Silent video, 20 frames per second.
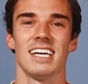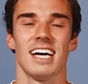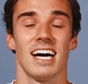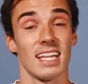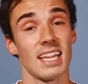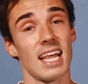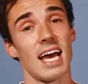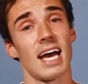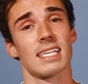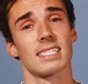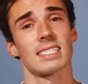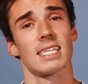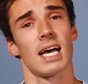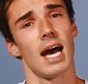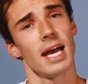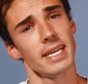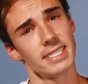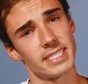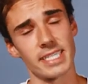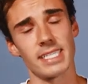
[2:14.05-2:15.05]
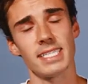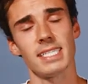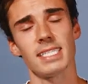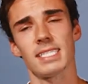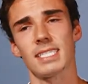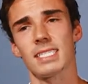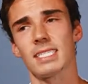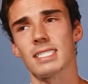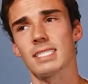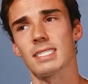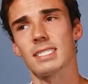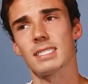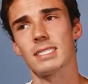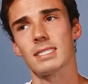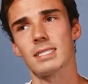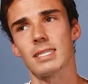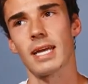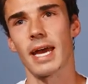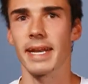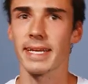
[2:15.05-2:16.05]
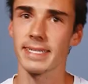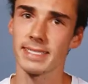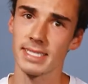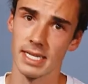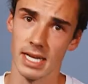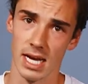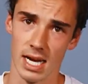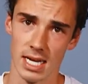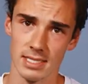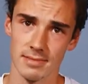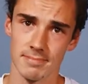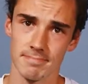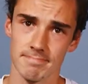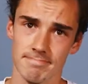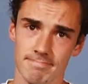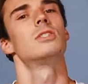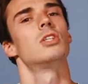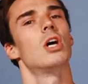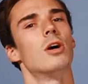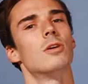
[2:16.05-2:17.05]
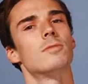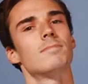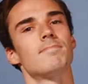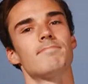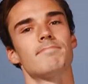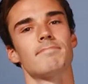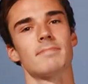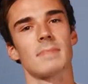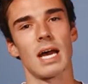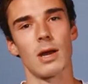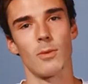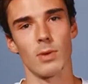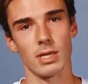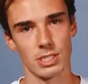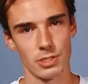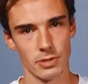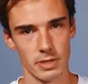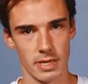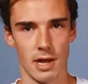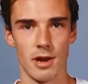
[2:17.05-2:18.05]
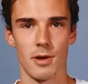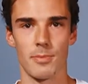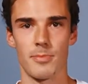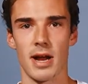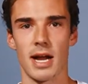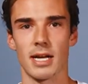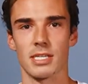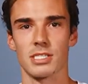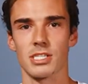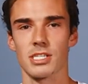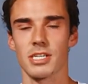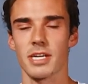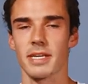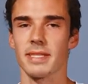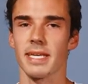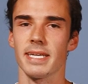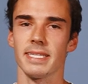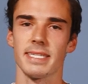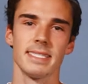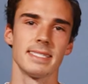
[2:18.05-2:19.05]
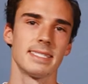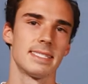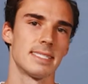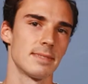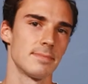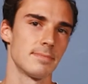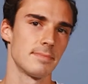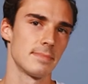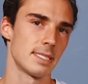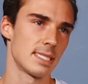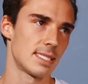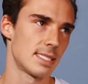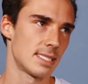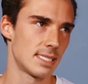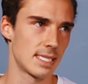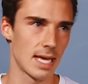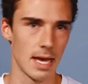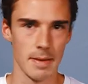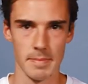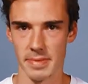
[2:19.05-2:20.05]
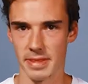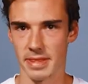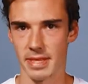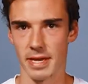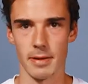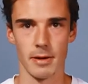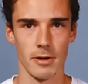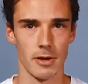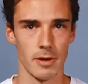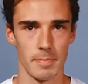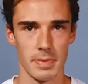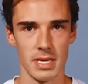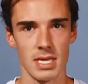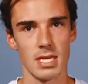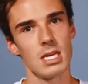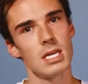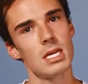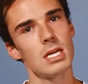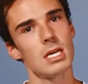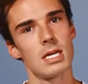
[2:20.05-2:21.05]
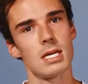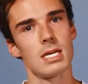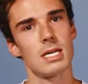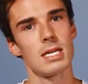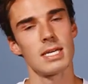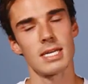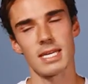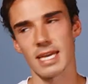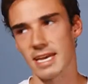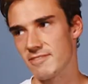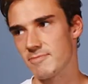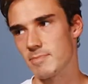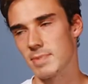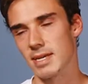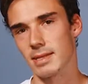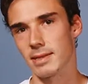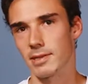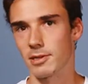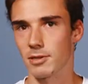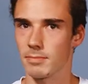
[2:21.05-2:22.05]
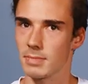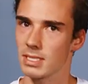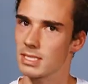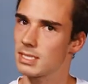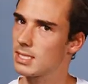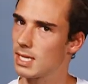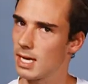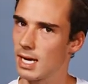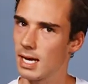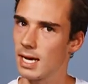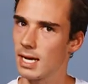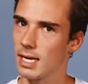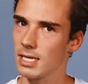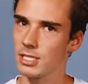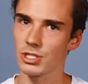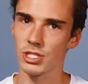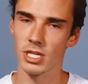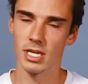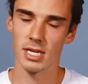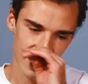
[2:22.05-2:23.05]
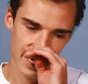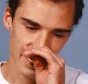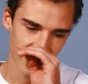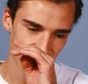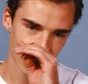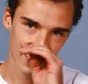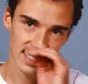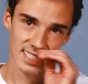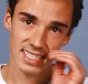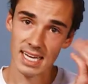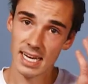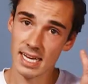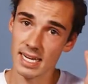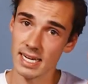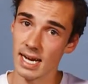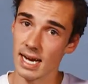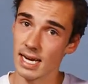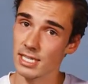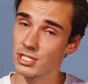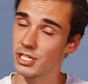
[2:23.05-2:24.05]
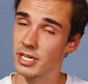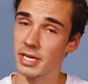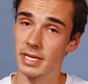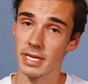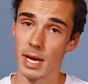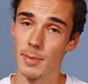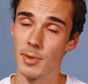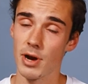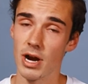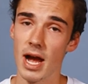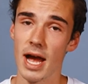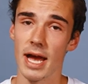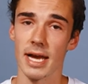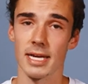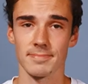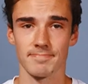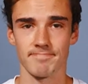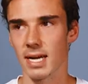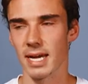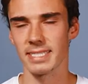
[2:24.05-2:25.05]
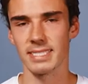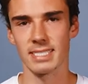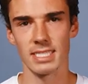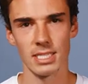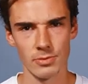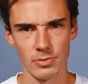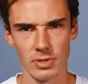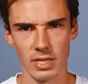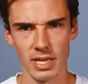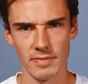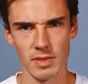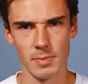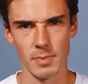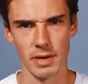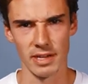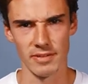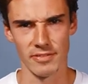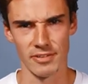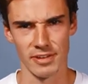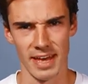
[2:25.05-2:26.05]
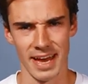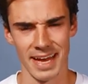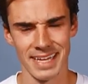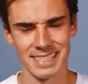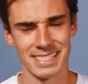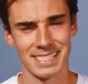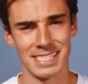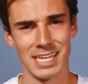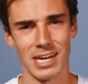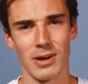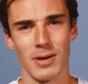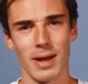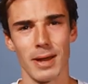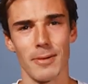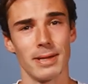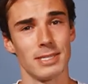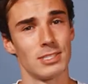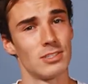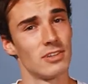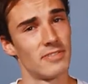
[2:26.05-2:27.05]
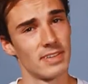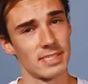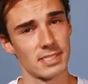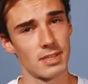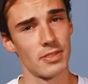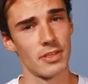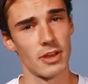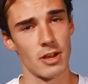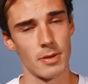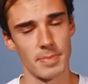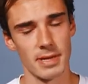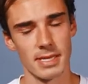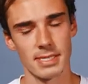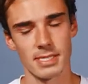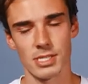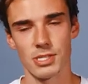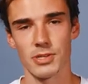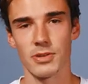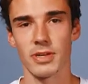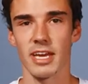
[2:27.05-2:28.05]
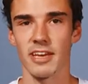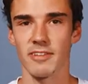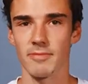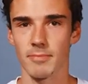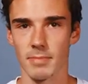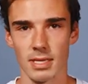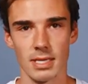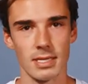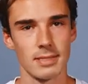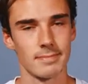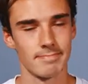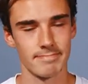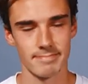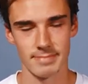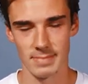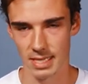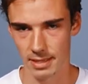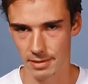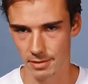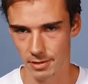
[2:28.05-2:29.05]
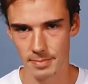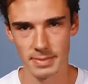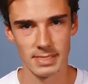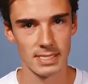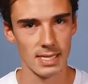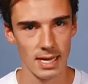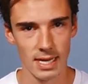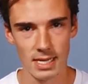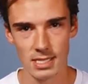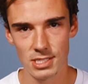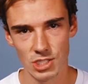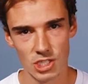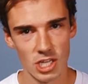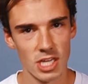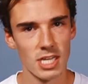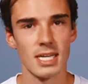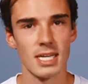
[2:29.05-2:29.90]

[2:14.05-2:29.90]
alas, I didn't, and it did not. So I went to a chiropractor, and they did some stem therapy, gave me a little massage, and then said I should get an MRI. I didn't really have the money for that, so I went to a physical therapist who gave me a little massage,